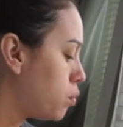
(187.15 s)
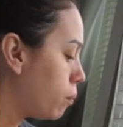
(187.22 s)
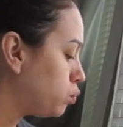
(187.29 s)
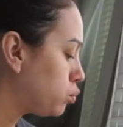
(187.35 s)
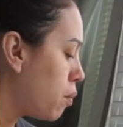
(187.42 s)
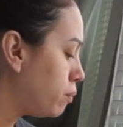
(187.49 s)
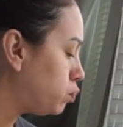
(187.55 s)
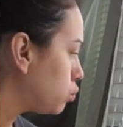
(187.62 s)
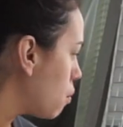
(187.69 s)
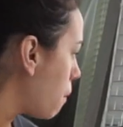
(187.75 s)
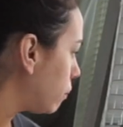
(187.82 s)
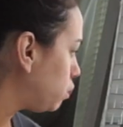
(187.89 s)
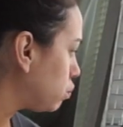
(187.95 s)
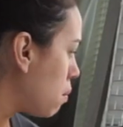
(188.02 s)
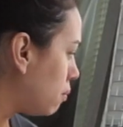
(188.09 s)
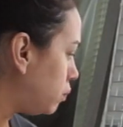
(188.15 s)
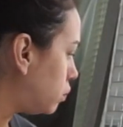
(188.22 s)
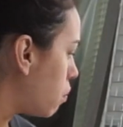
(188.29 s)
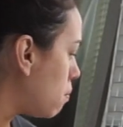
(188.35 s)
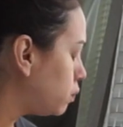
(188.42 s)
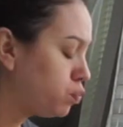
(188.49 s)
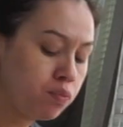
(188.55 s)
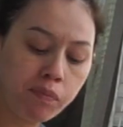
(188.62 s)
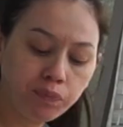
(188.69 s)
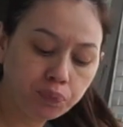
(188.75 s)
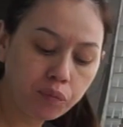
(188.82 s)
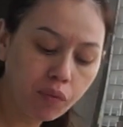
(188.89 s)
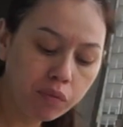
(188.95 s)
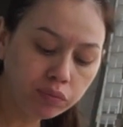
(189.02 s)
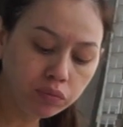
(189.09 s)
breakfast, whatever
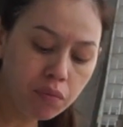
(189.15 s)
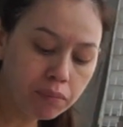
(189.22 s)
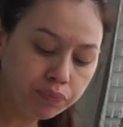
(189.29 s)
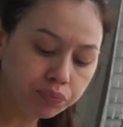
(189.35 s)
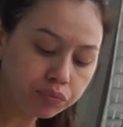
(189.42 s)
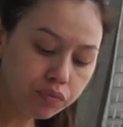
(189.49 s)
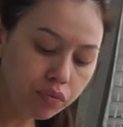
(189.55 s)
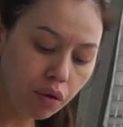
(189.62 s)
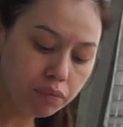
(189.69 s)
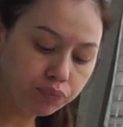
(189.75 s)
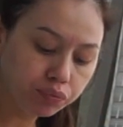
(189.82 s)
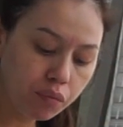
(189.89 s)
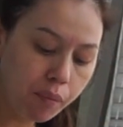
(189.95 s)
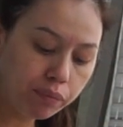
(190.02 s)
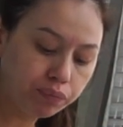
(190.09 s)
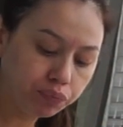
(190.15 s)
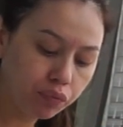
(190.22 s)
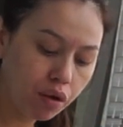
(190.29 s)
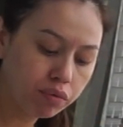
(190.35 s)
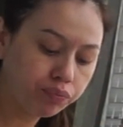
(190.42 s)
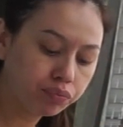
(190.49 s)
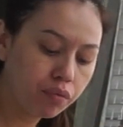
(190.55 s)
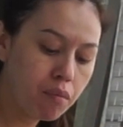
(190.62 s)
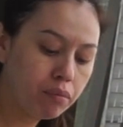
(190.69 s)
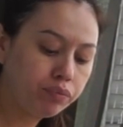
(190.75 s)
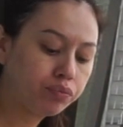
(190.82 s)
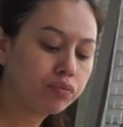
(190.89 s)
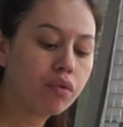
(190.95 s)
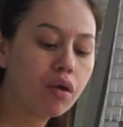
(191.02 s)
outside, we tend to do so.